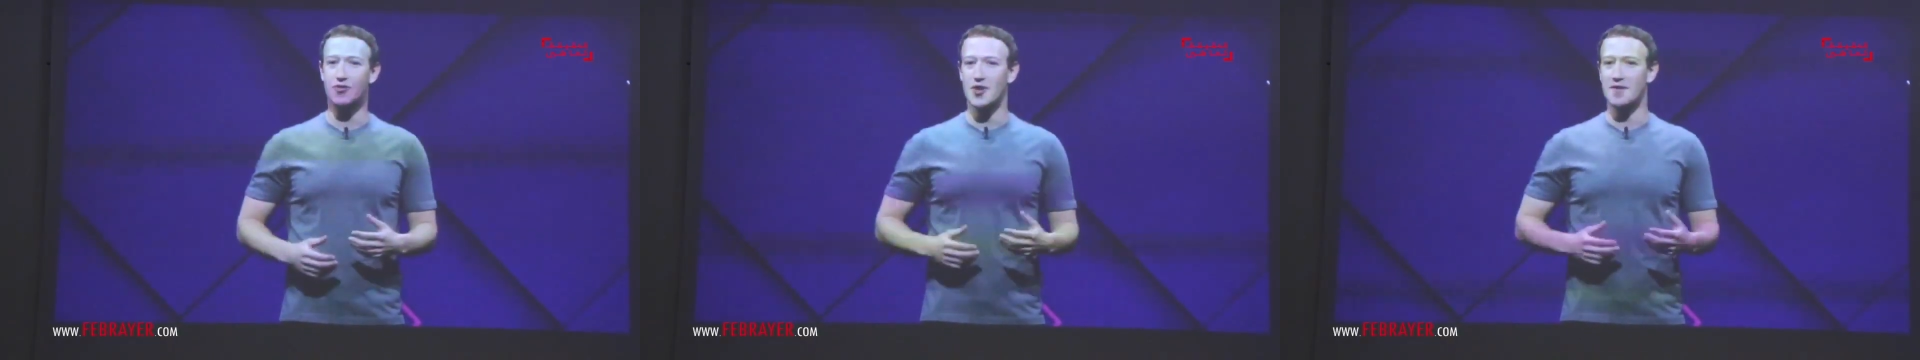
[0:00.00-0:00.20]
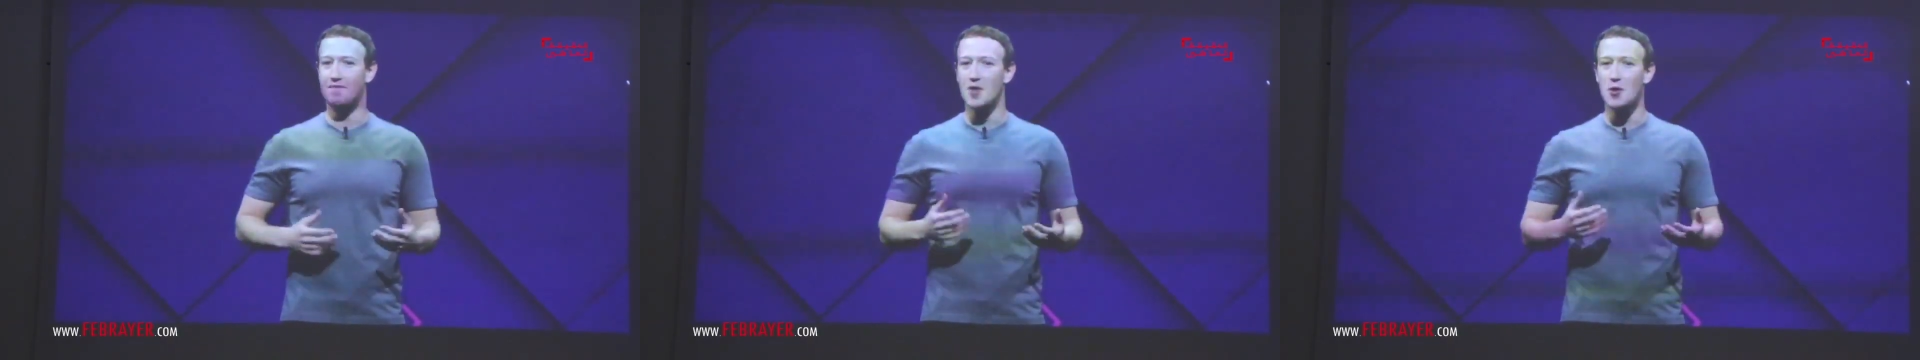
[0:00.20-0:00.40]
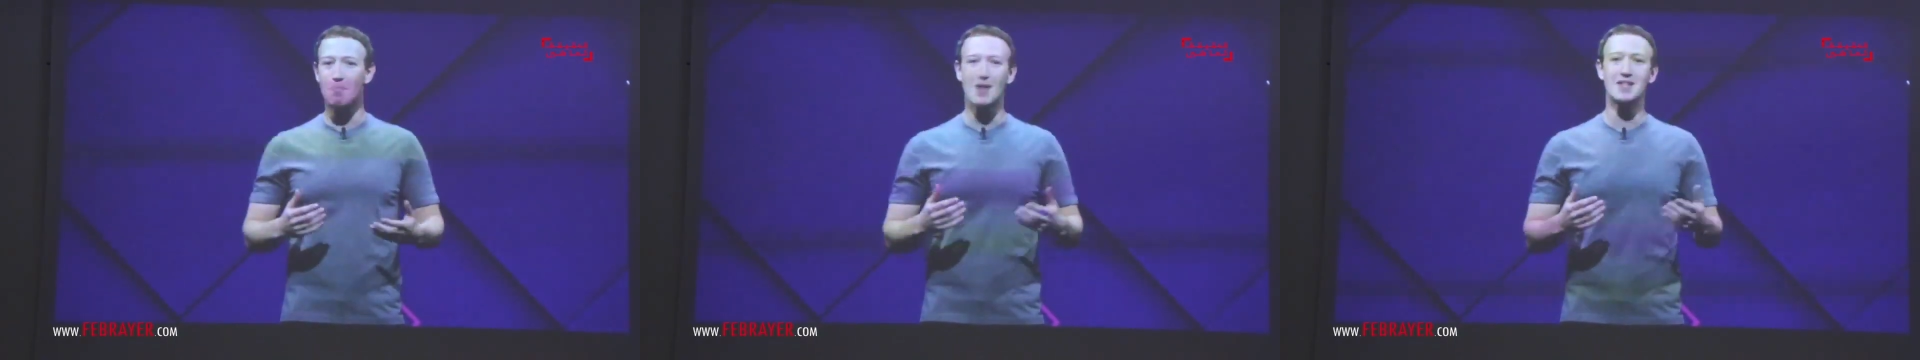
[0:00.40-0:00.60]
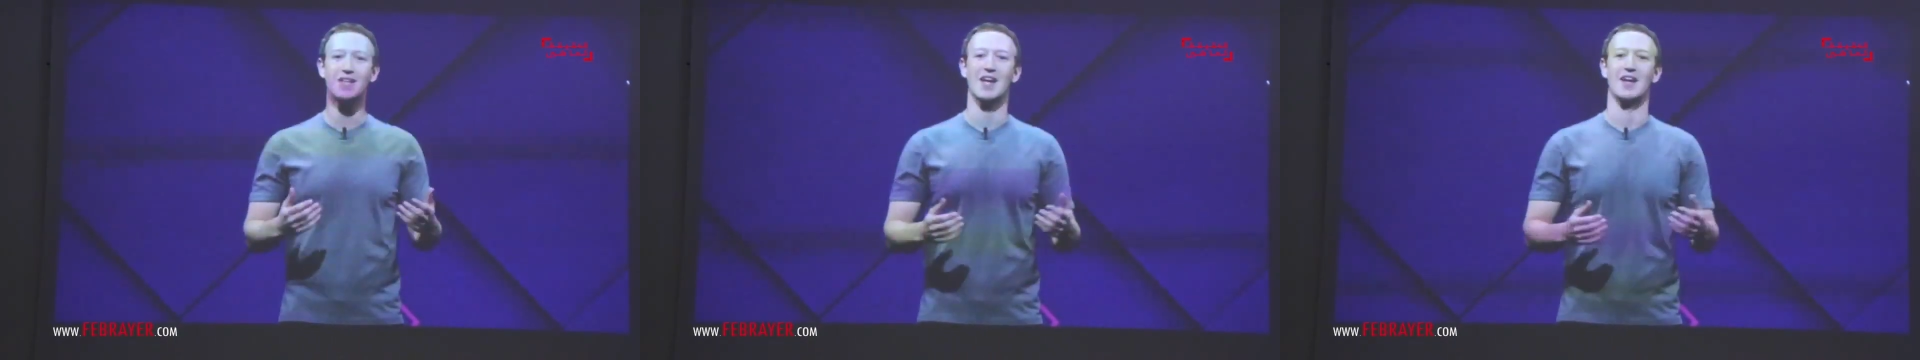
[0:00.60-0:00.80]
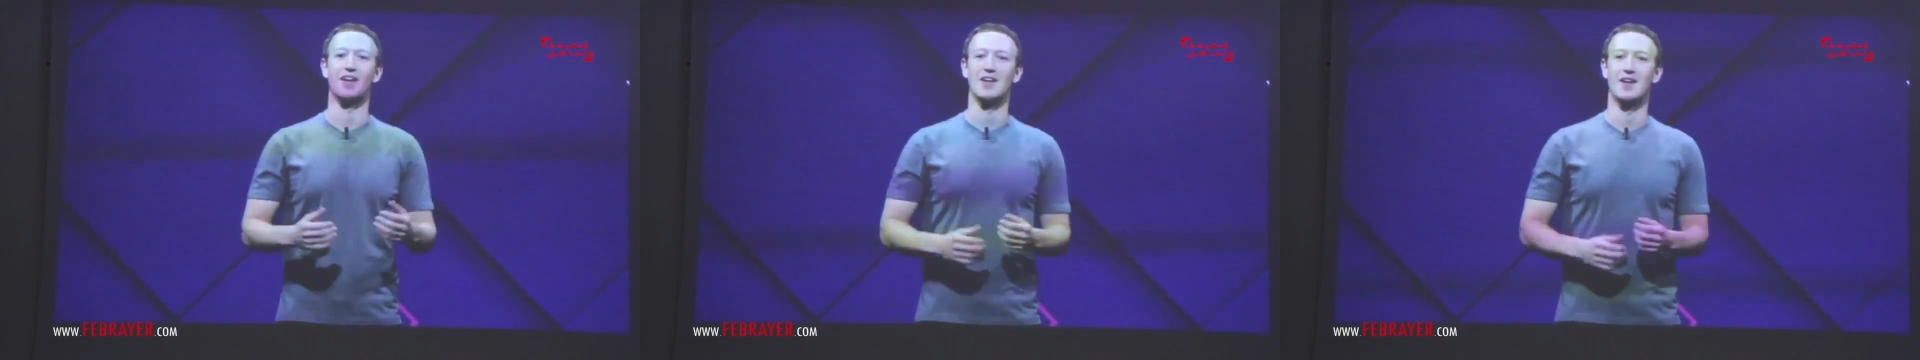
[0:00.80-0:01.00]
they feel
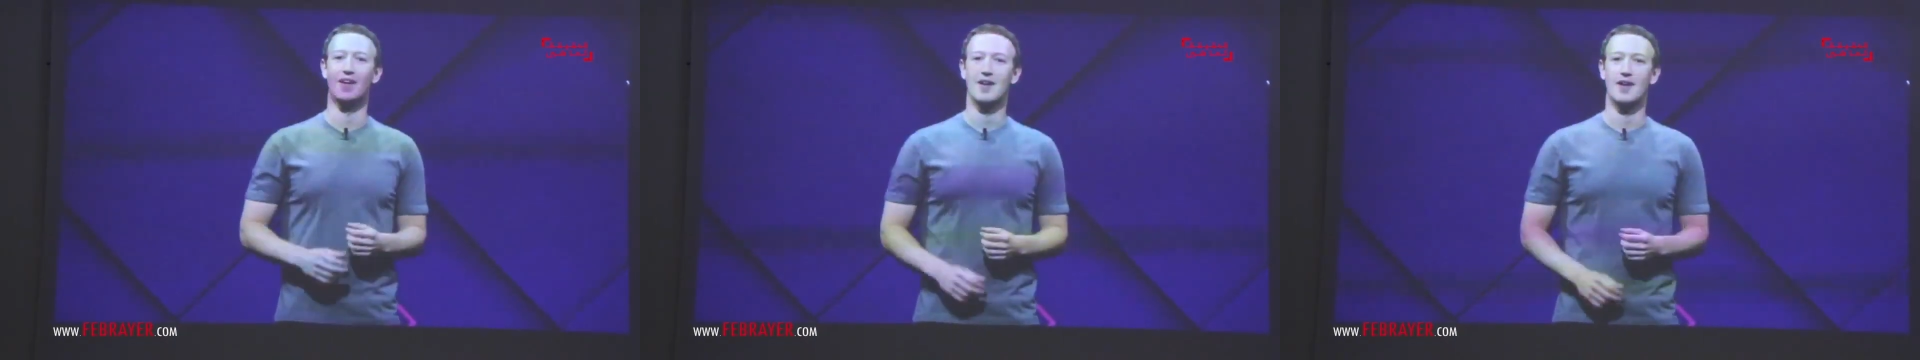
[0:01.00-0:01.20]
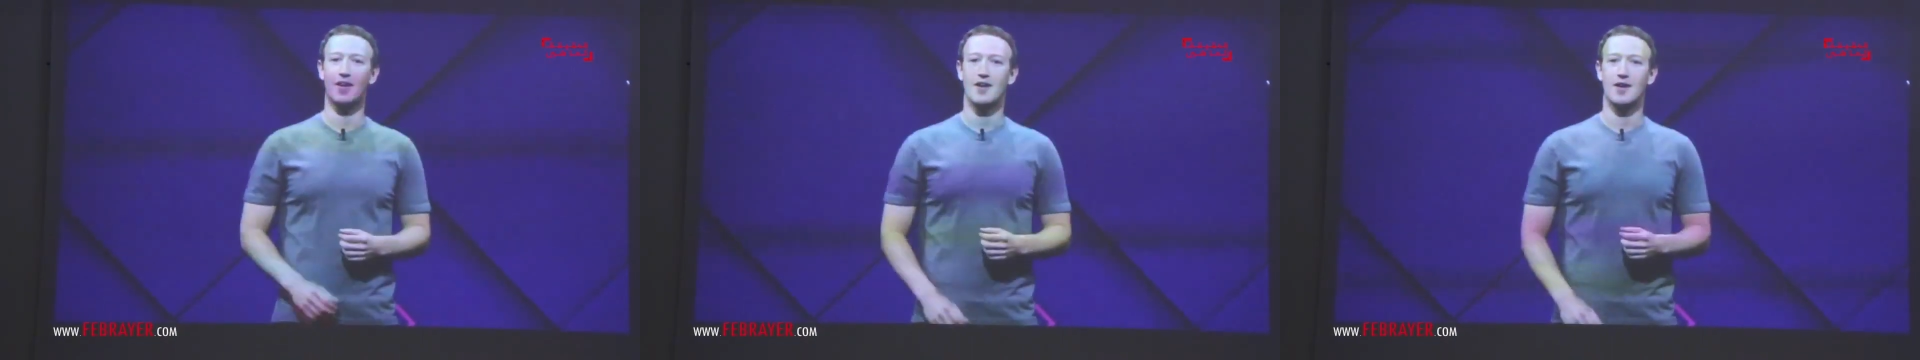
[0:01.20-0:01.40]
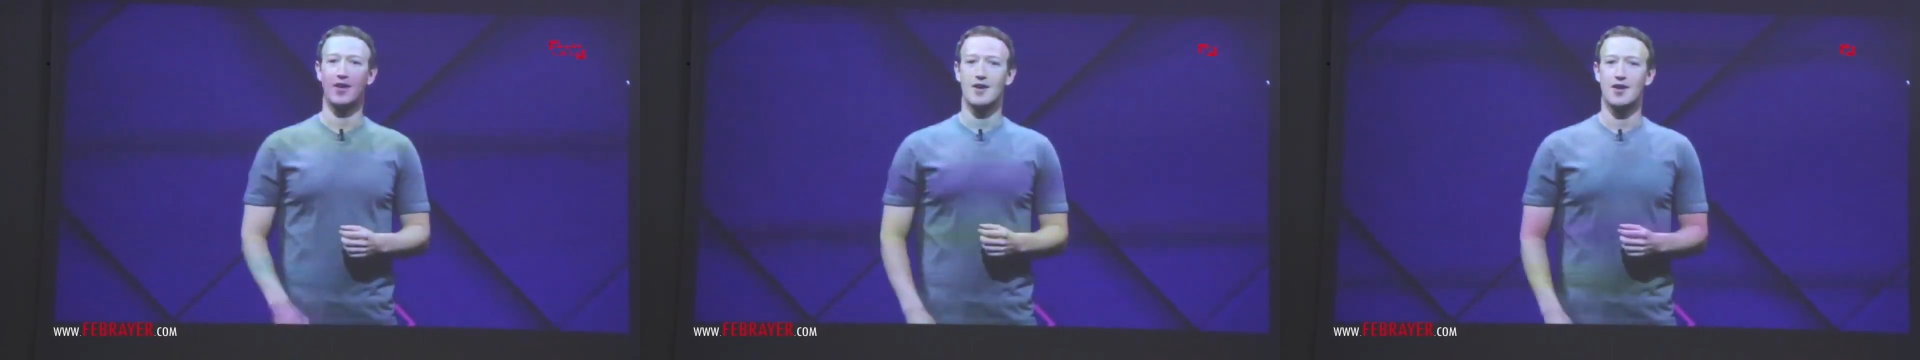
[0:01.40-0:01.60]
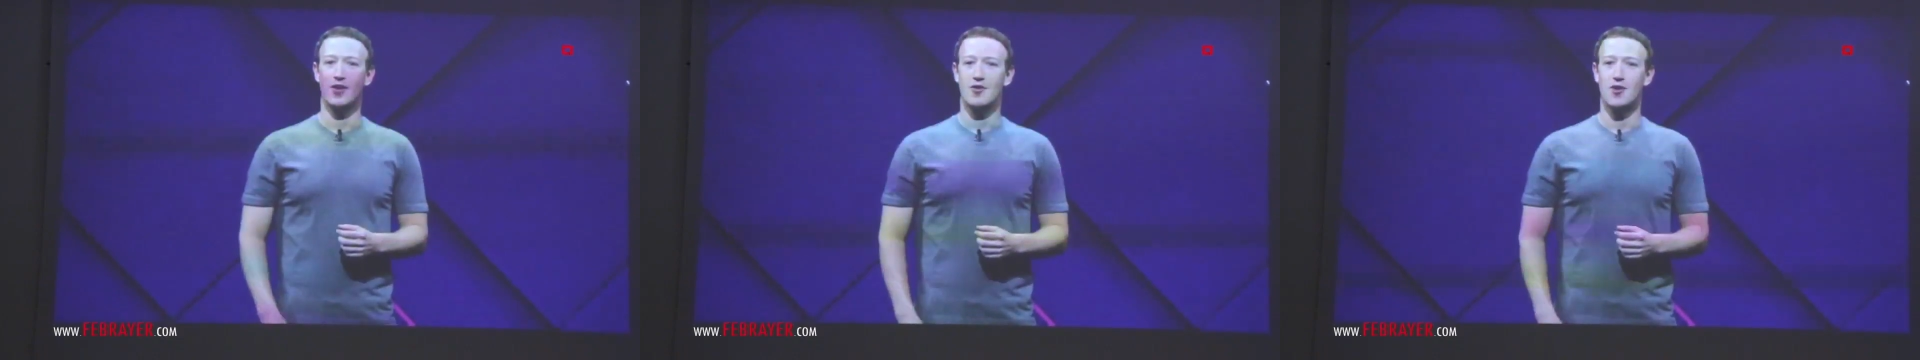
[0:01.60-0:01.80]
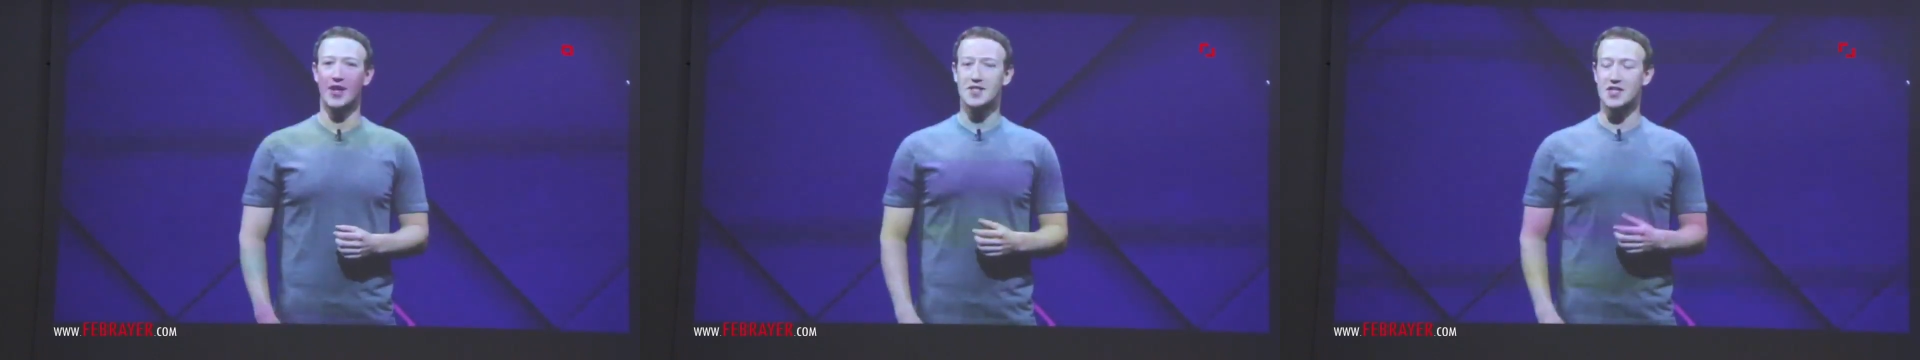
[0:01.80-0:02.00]
mundane, right?